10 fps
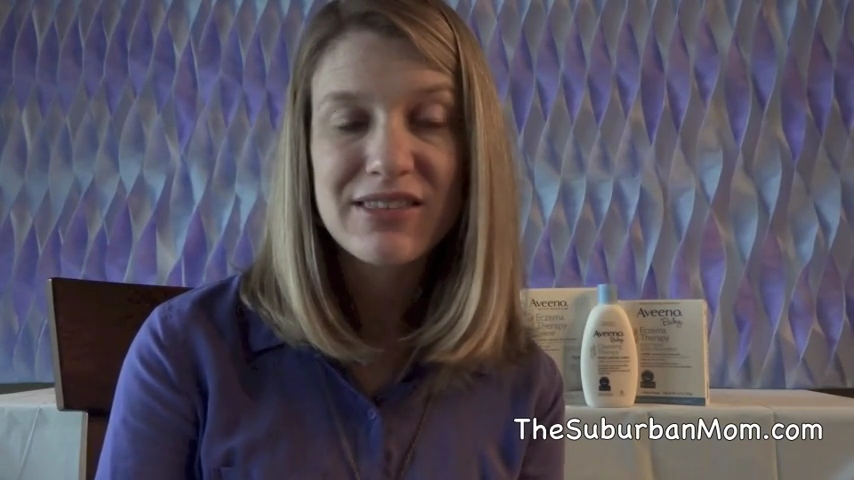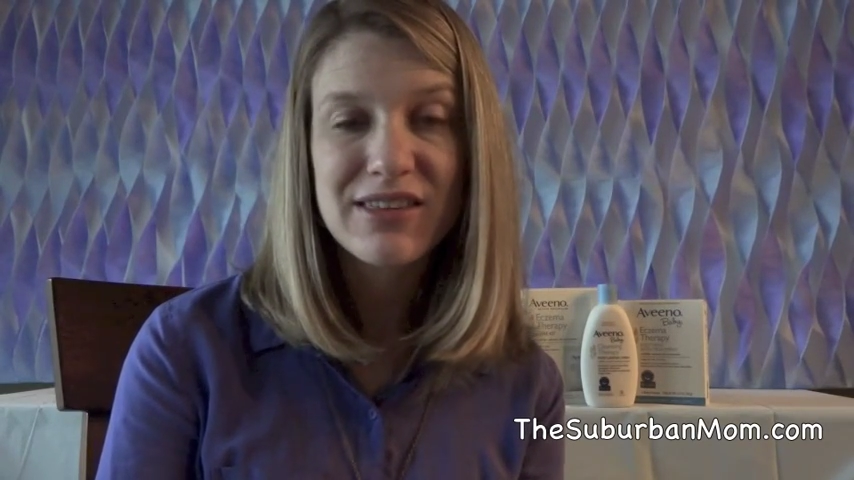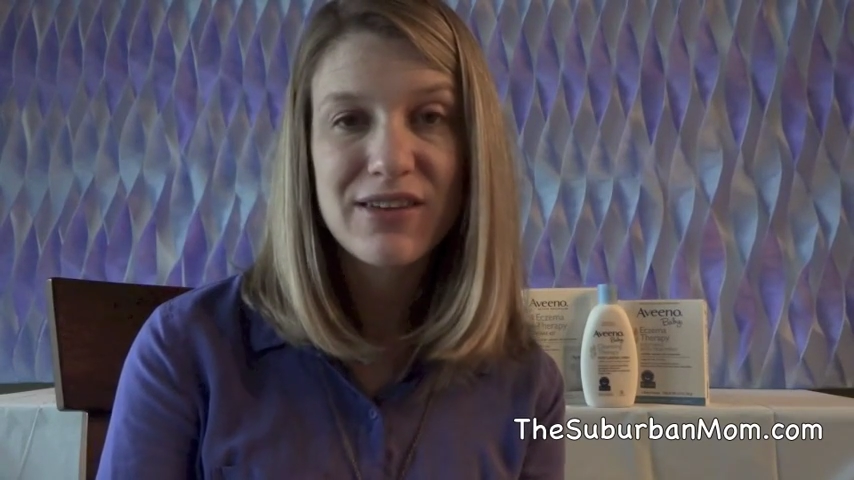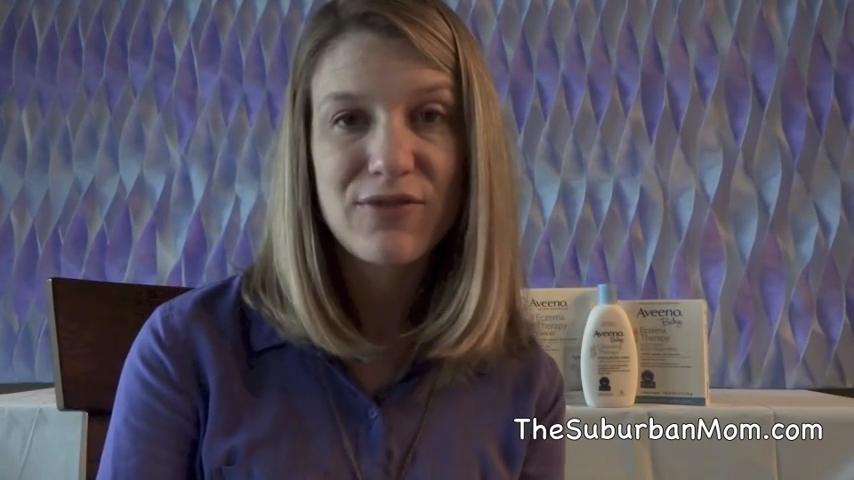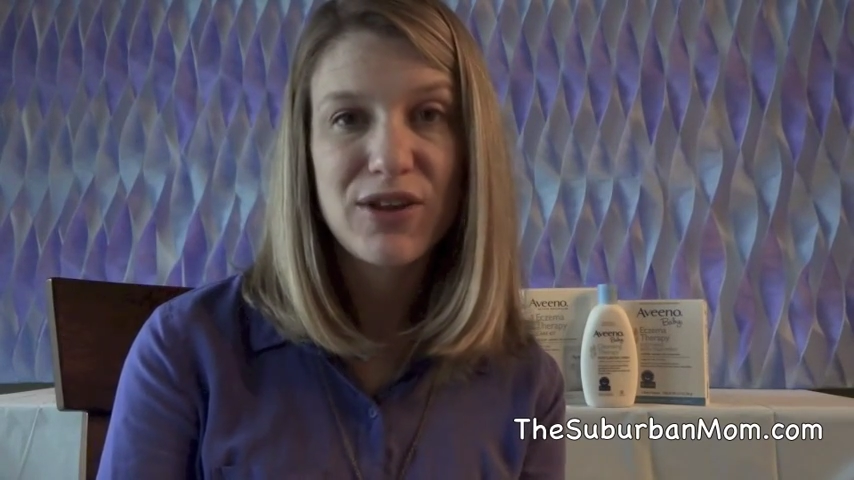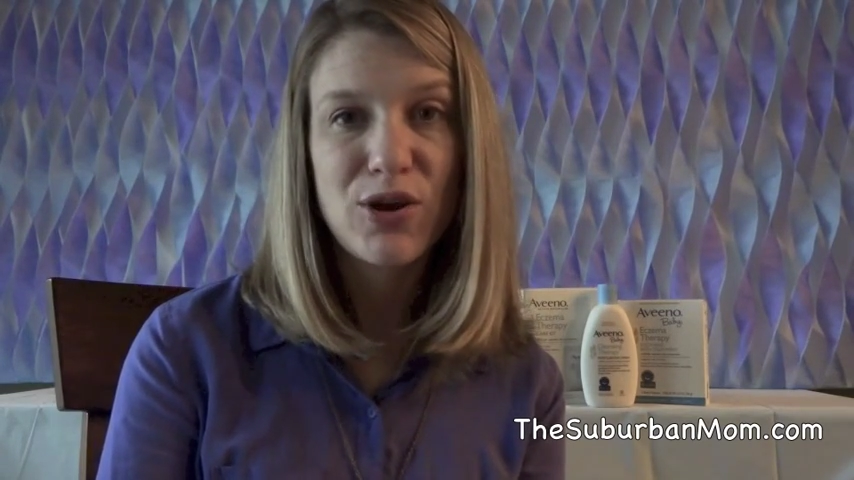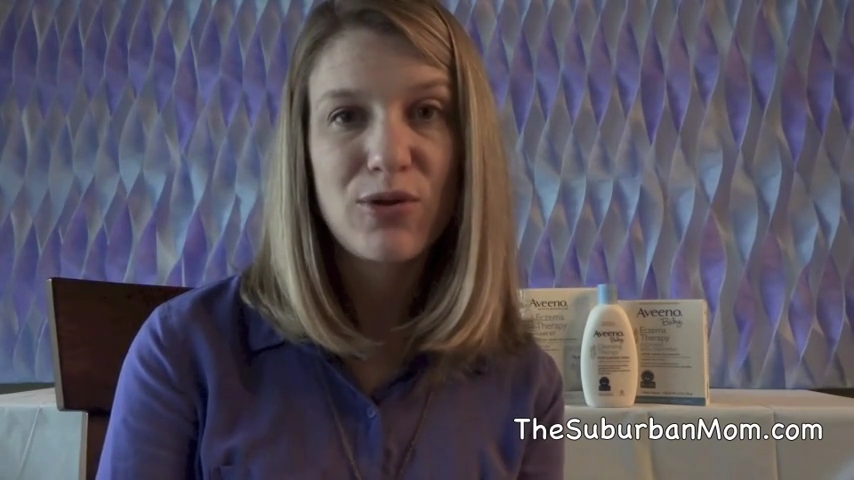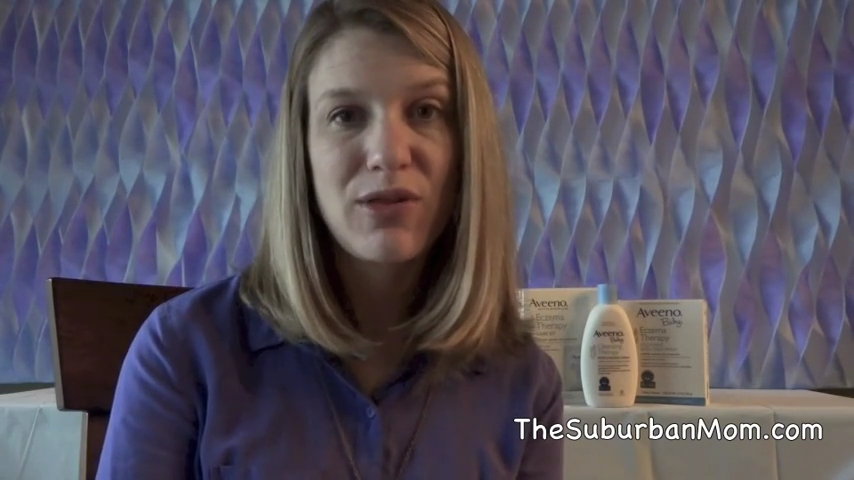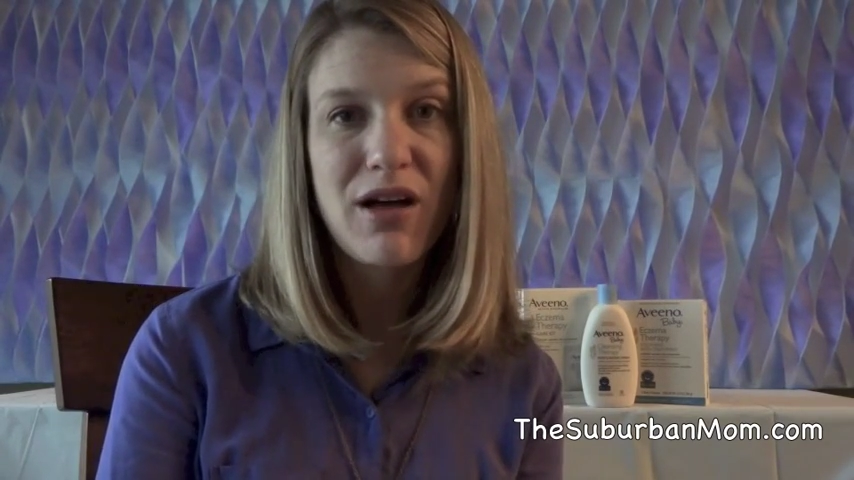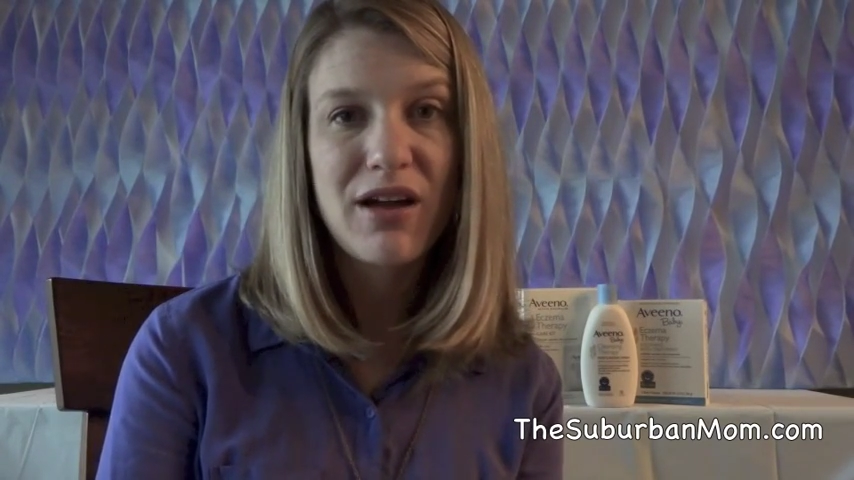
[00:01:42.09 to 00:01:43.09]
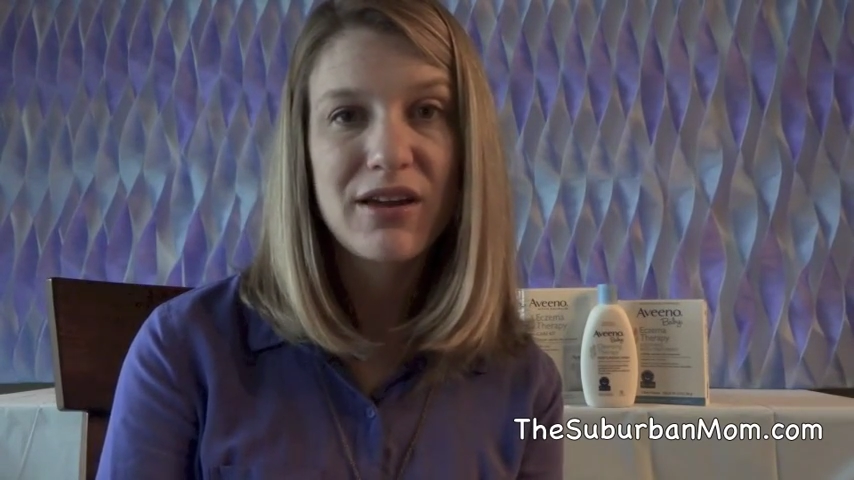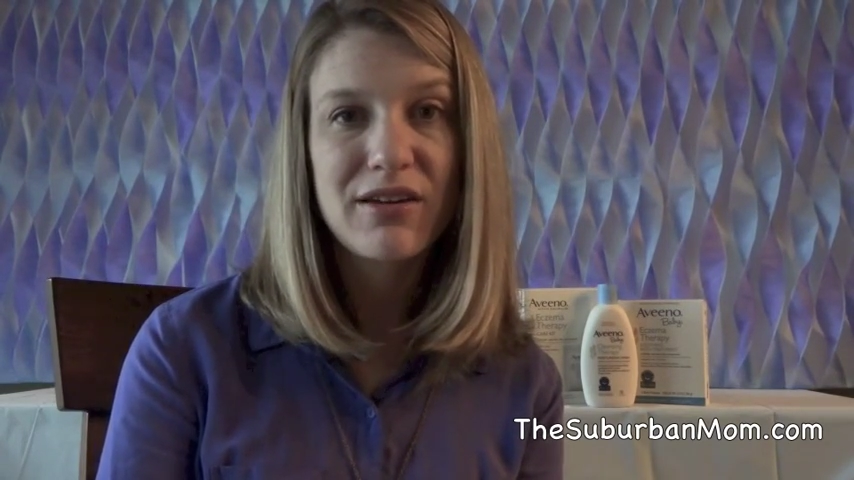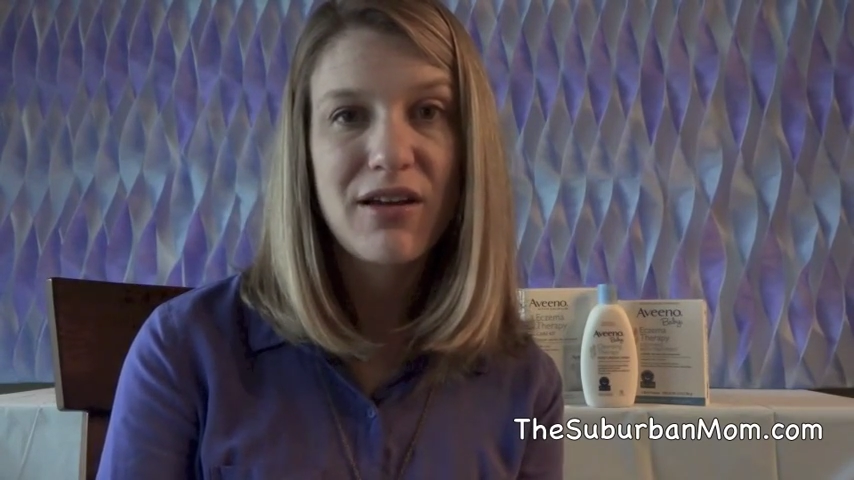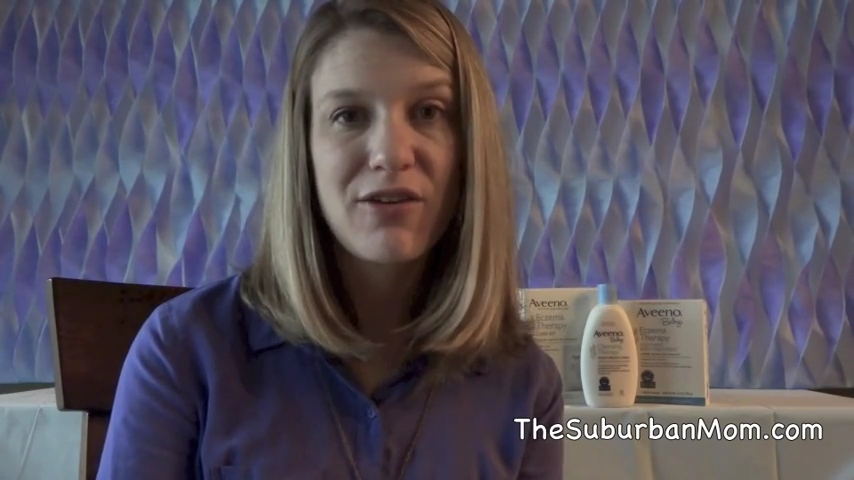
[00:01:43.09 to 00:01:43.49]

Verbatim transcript: the Aveeno line